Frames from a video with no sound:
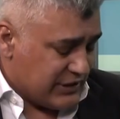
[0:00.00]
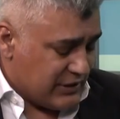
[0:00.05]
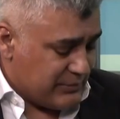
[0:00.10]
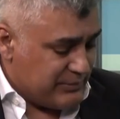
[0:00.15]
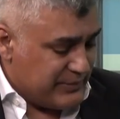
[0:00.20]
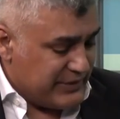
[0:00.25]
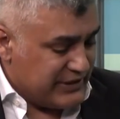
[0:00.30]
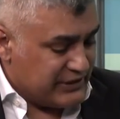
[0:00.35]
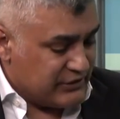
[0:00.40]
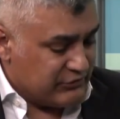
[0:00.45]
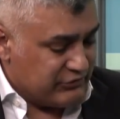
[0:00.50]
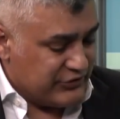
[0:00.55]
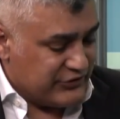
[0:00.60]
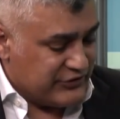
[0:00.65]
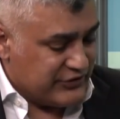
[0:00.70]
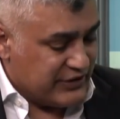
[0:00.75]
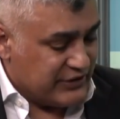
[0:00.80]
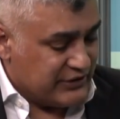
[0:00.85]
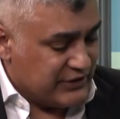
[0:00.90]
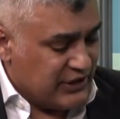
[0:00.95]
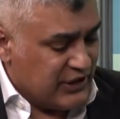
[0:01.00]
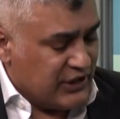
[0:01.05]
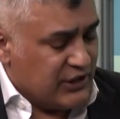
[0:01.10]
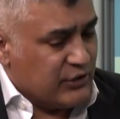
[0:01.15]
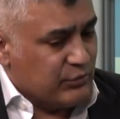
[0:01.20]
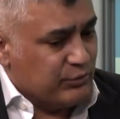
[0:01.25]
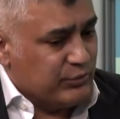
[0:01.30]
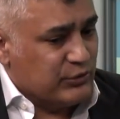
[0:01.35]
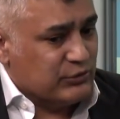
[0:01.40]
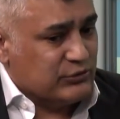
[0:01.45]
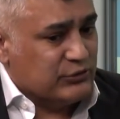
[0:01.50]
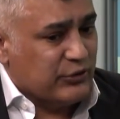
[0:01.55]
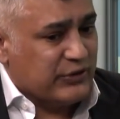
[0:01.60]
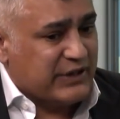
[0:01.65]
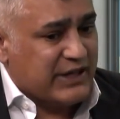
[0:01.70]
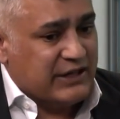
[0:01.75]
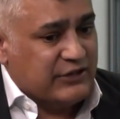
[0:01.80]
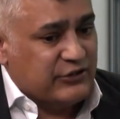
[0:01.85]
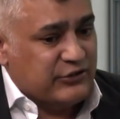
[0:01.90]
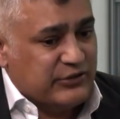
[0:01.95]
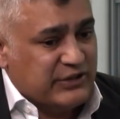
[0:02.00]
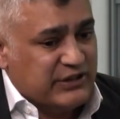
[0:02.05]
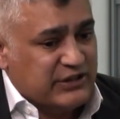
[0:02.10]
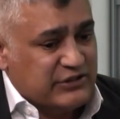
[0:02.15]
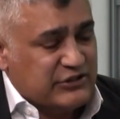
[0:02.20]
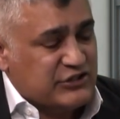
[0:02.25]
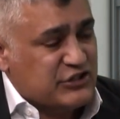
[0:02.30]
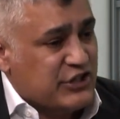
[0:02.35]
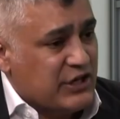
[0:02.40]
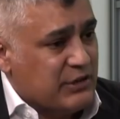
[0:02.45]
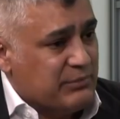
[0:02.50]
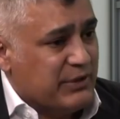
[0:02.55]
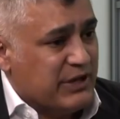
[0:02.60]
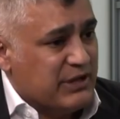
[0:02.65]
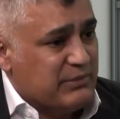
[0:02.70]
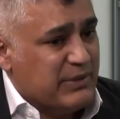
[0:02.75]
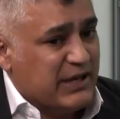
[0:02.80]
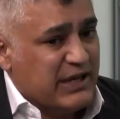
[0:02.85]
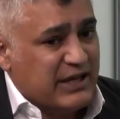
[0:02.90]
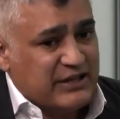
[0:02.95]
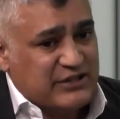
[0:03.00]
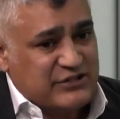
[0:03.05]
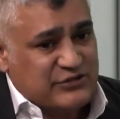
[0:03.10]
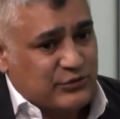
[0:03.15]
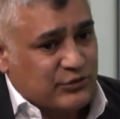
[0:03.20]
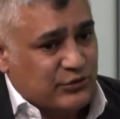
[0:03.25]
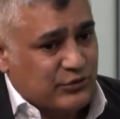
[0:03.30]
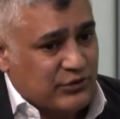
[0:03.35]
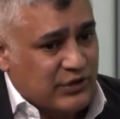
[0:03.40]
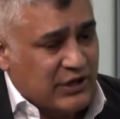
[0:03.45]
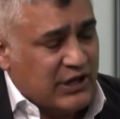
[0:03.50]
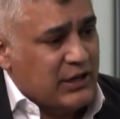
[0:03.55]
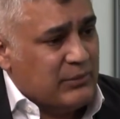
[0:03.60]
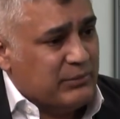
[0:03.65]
up being a return, we'll look at doing share buybacks or